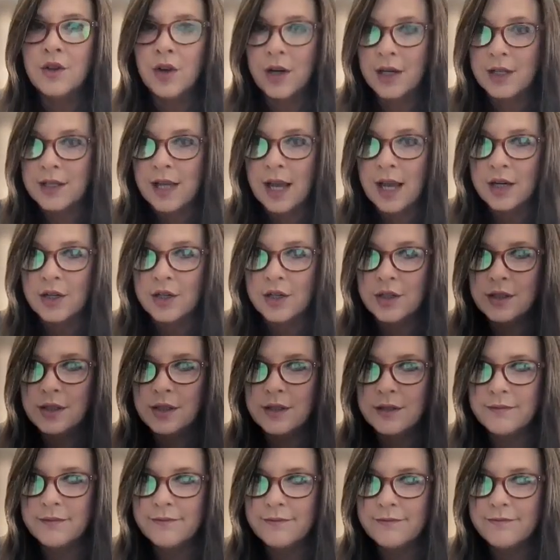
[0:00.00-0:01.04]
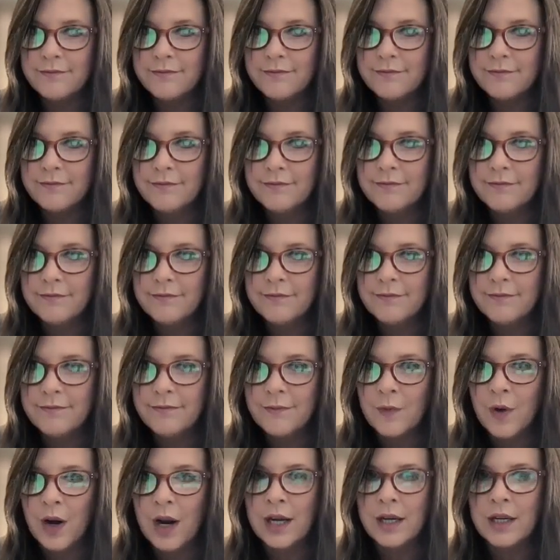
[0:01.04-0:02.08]
transactions.
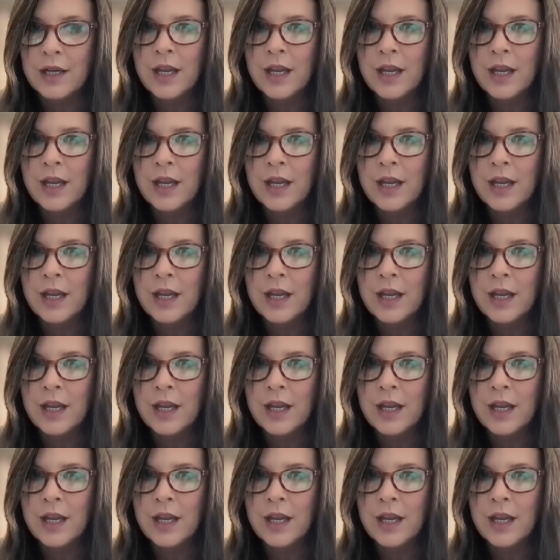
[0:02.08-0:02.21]
Right.